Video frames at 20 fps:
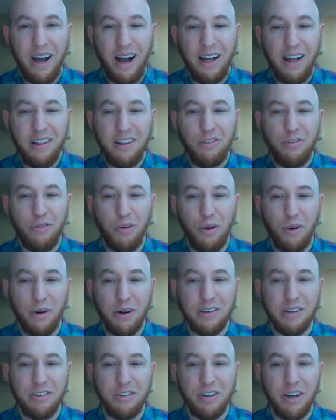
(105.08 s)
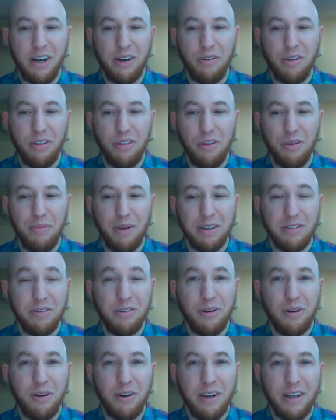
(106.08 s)
I look forward to sharing with you my
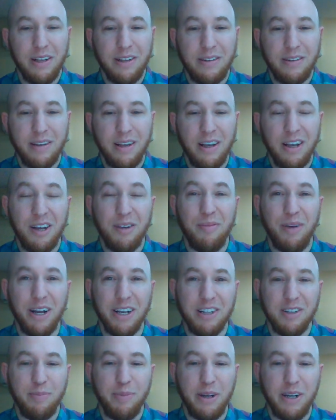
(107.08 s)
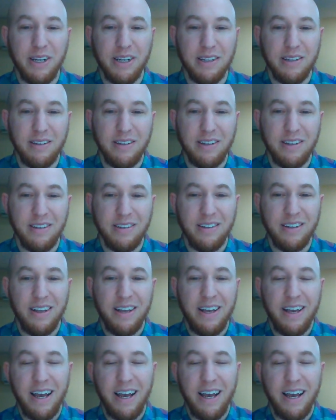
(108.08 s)
stories, my experiences,